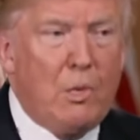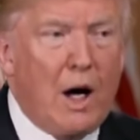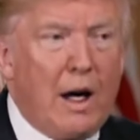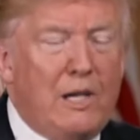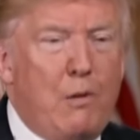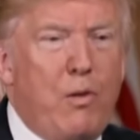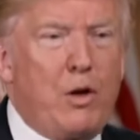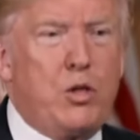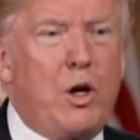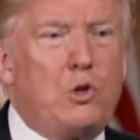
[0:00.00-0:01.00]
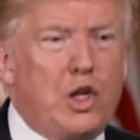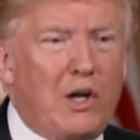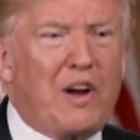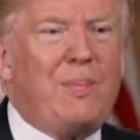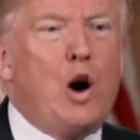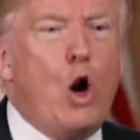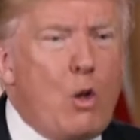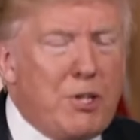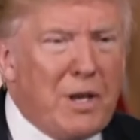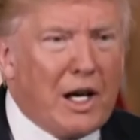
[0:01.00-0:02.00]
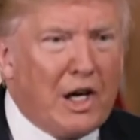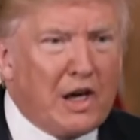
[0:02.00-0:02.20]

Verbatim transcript: brand the first hotel on Mars.